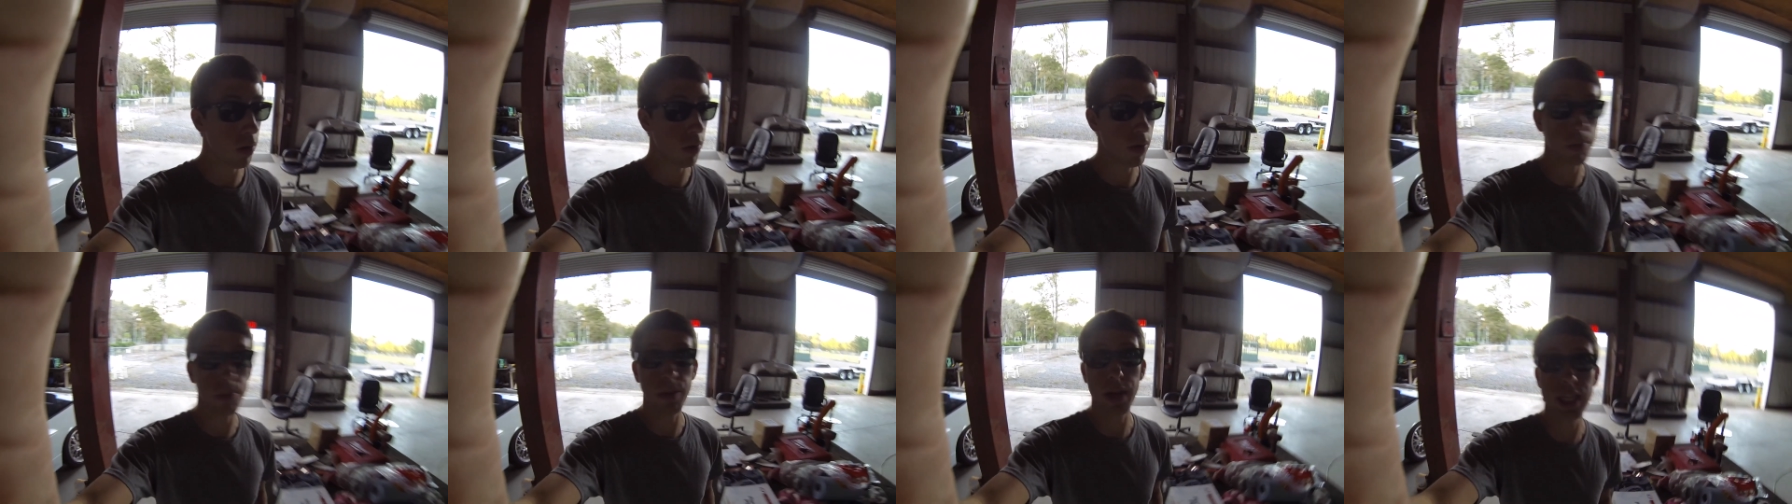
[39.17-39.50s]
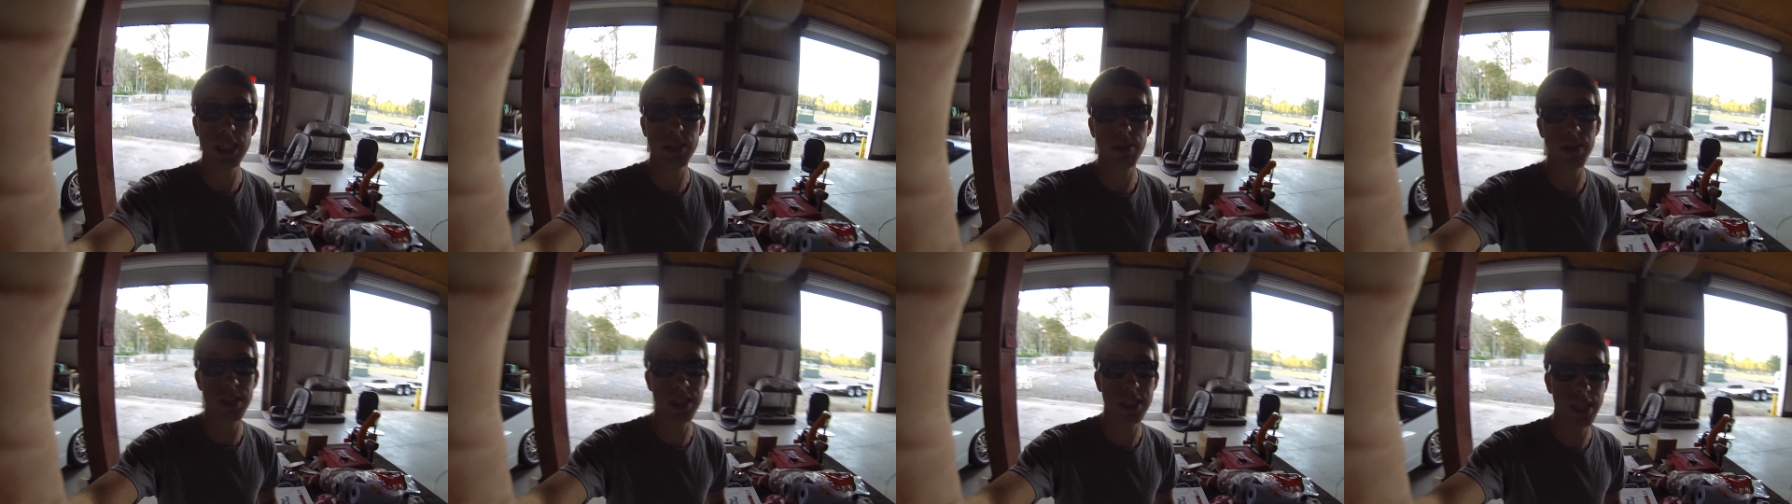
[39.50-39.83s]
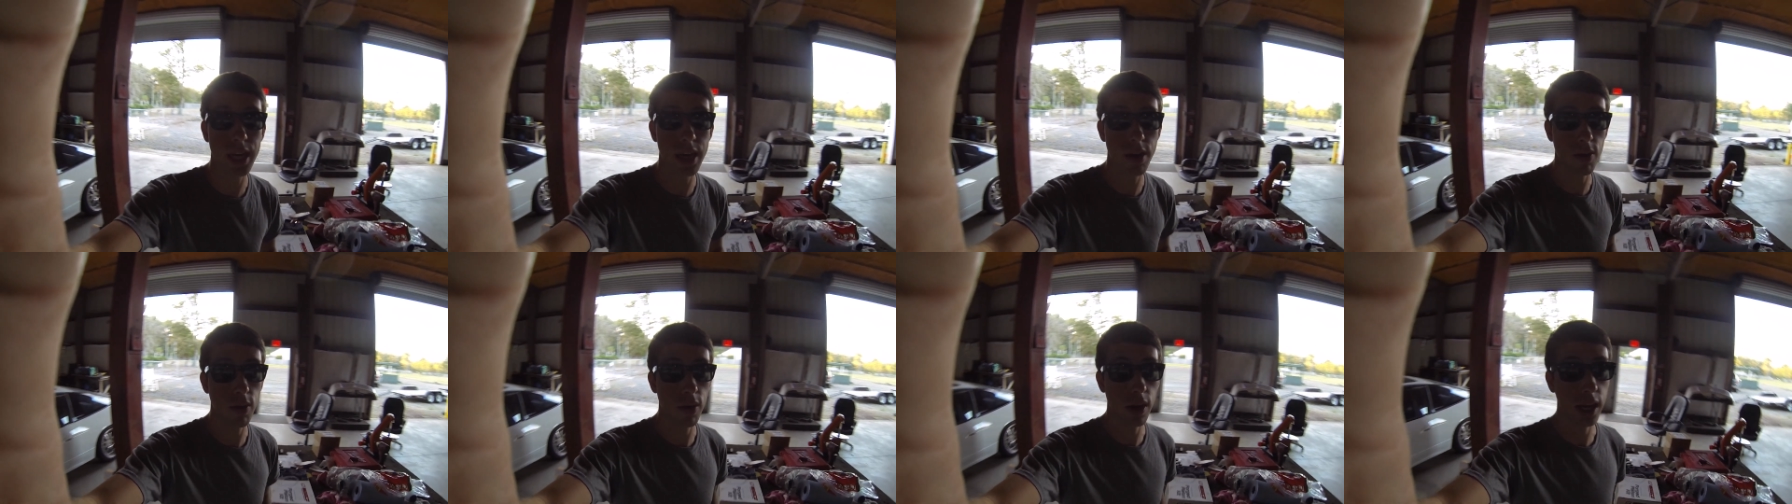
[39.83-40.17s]
replacement
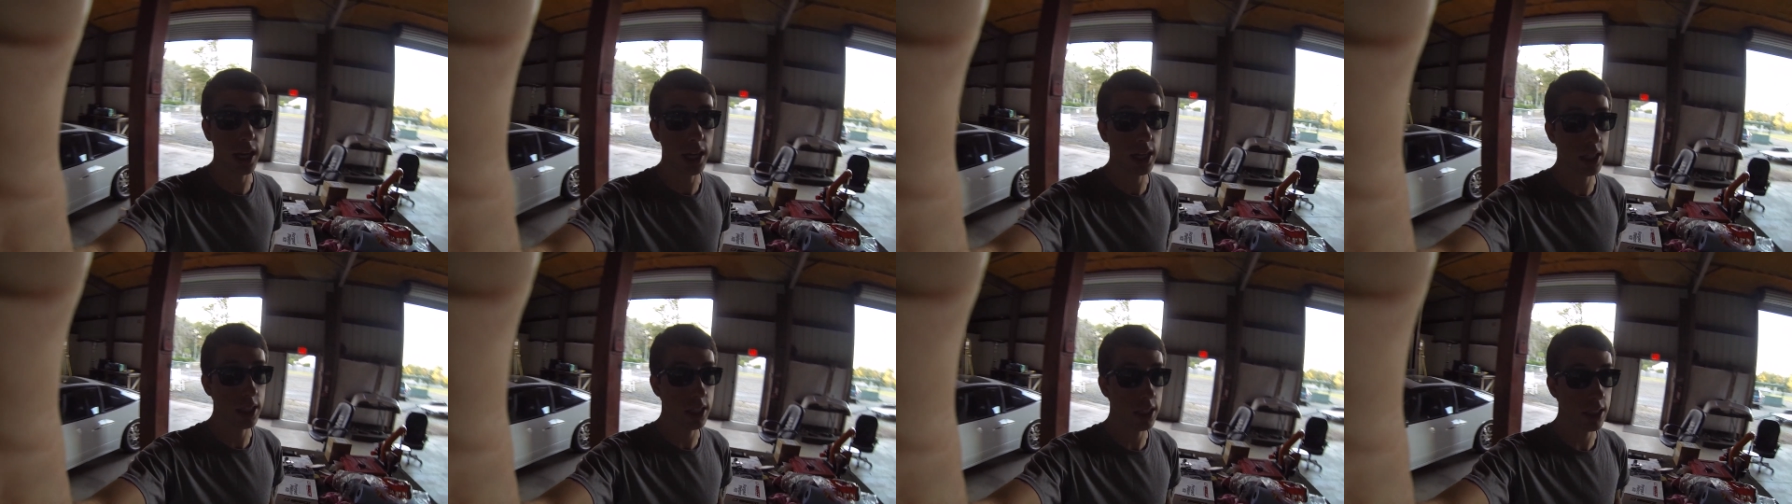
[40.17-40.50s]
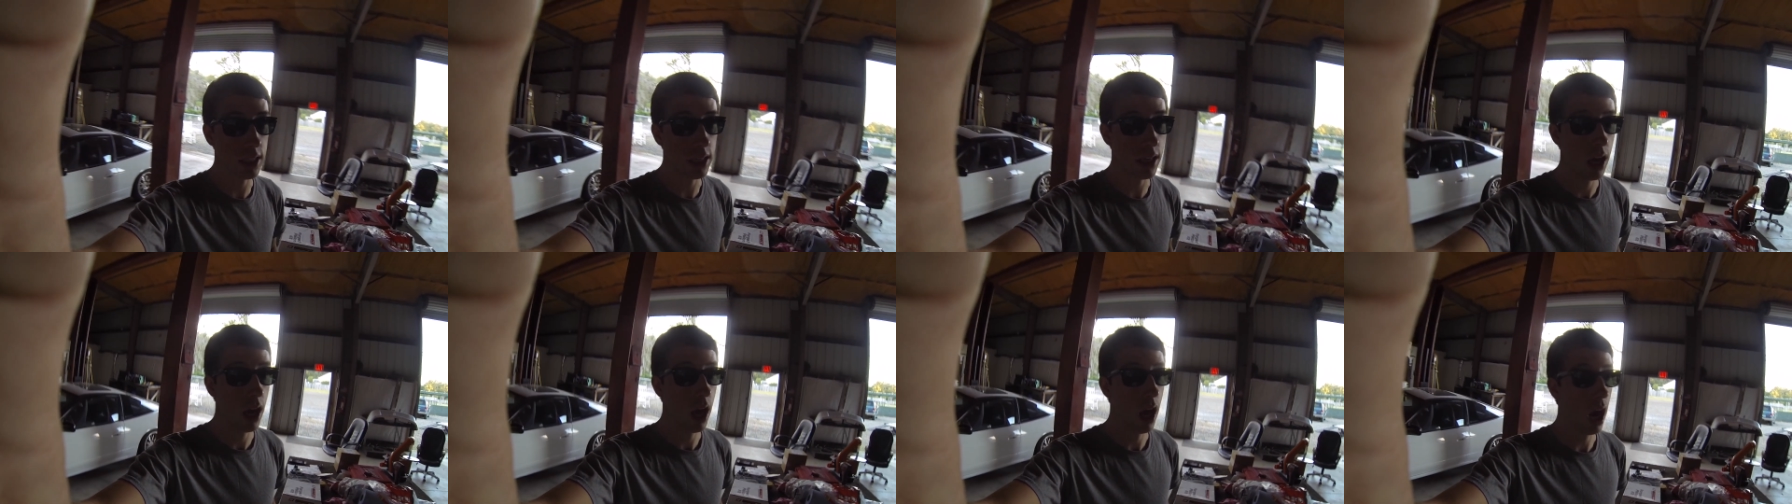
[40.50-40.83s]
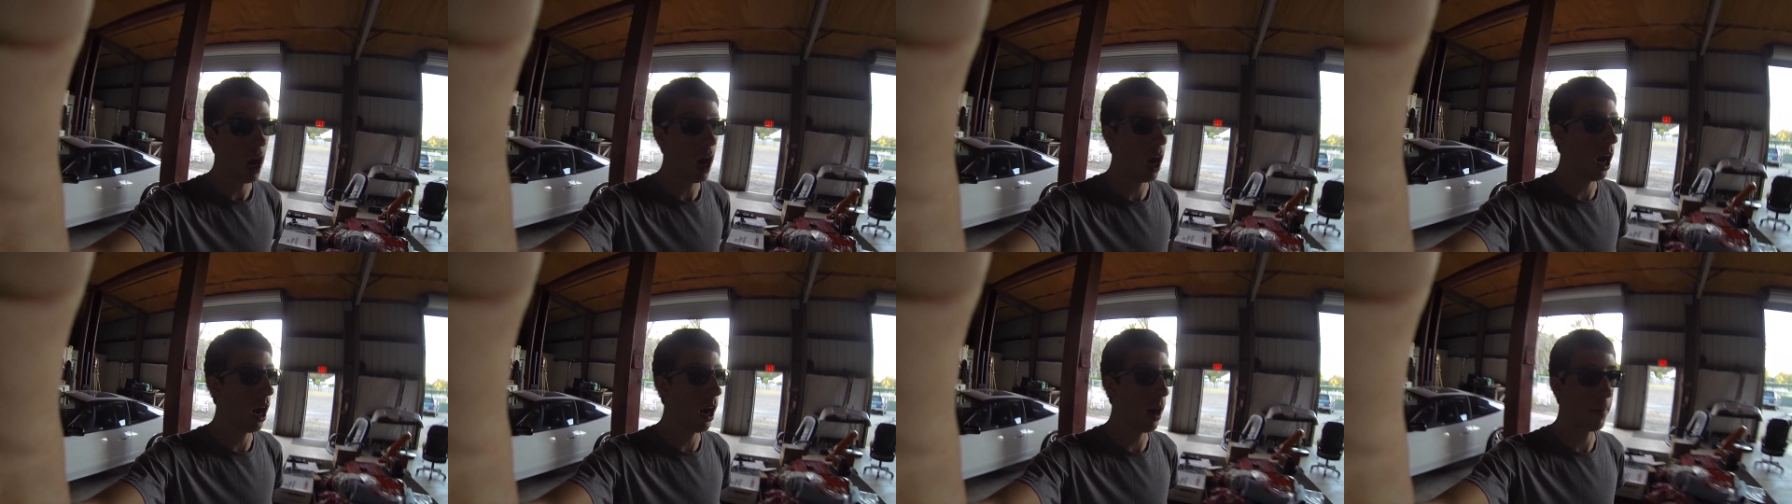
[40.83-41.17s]
set rings
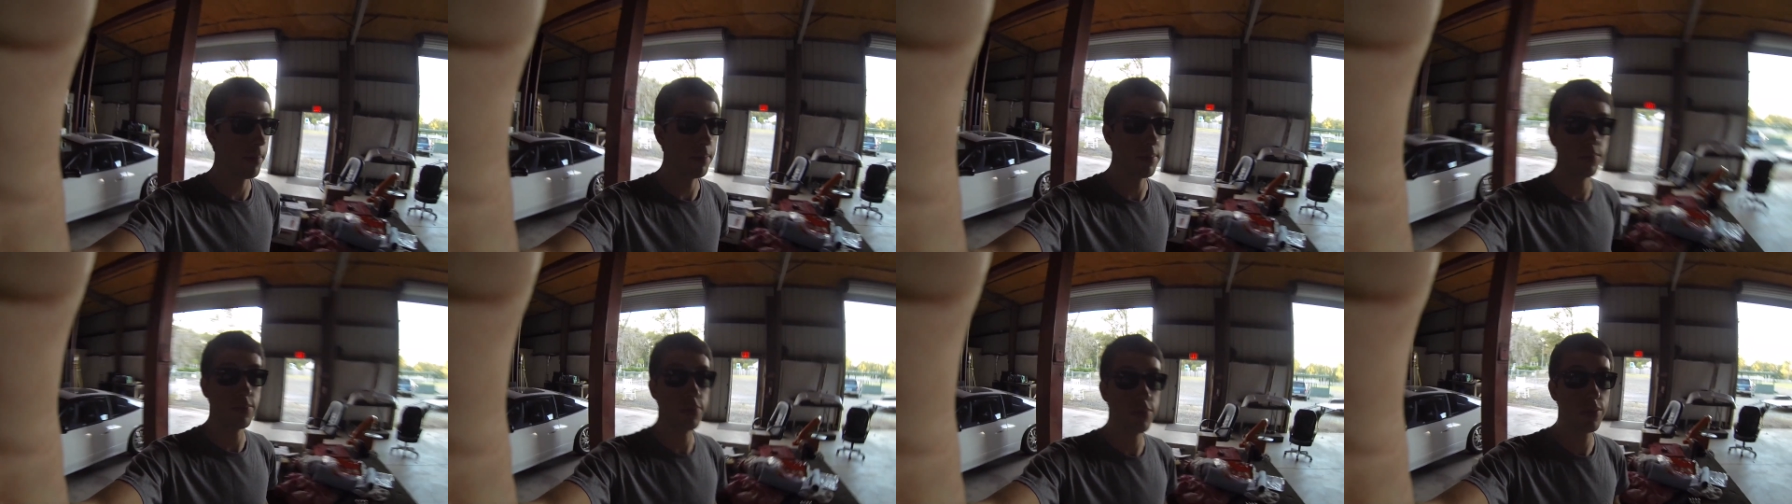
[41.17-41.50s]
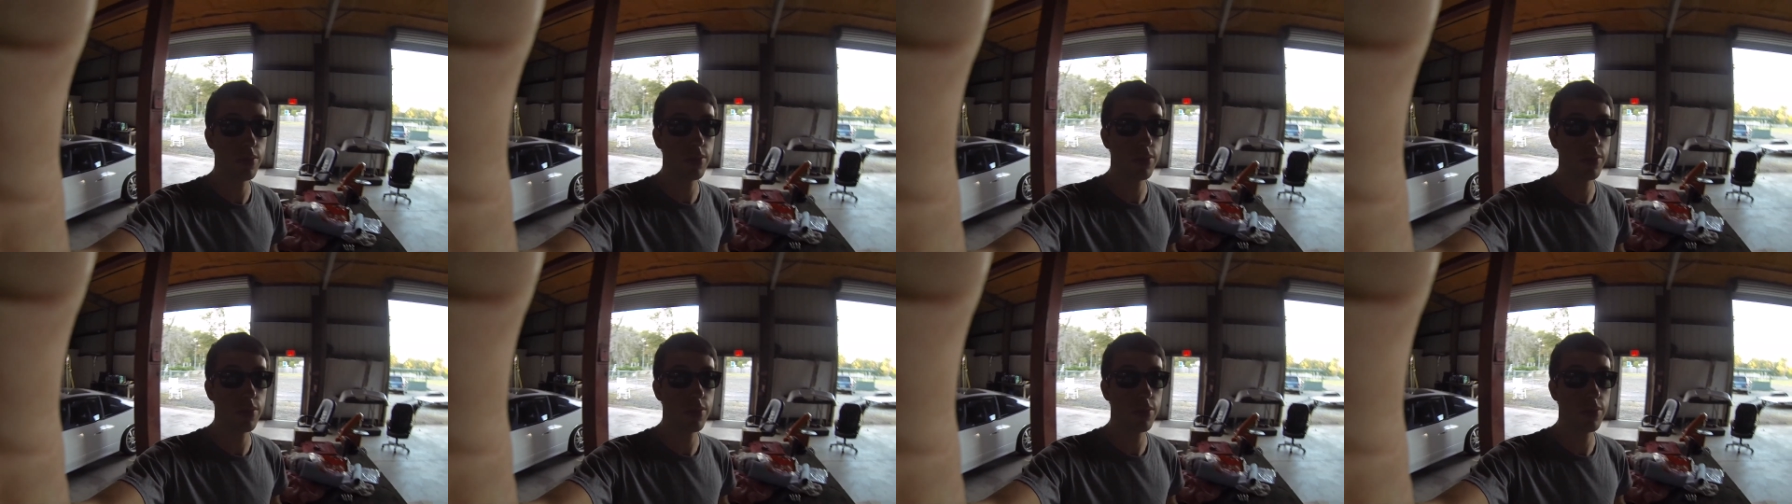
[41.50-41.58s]
um,